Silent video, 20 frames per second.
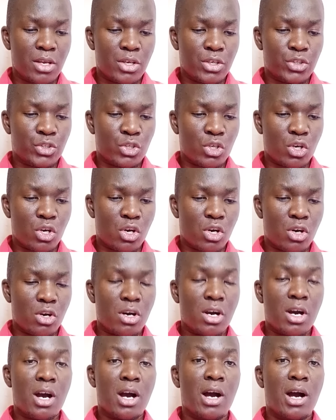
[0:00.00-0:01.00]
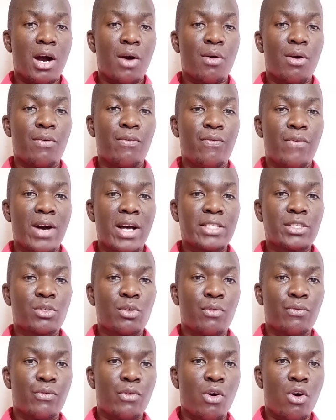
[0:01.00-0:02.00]
So our first
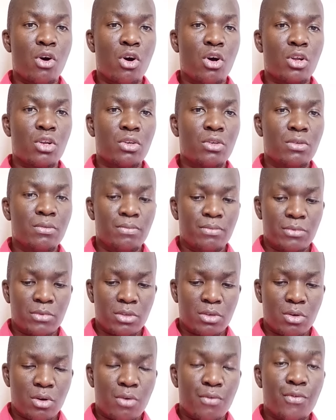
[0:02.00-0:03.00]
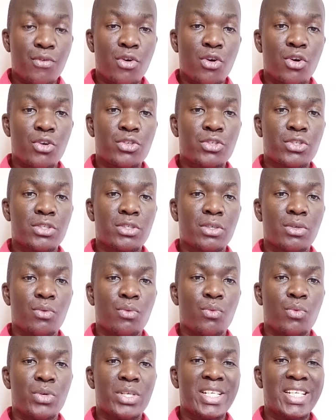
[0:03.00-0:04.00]
of all, of course,
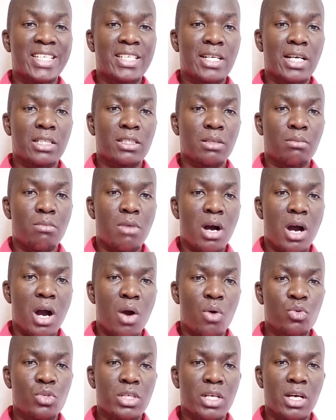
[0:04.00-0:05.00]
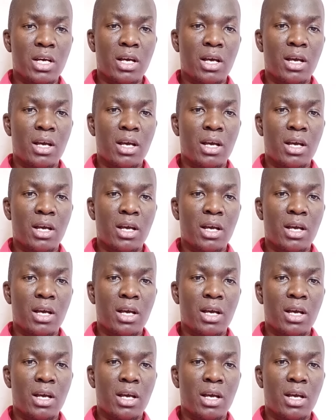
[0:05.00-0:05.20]
we'll discuss about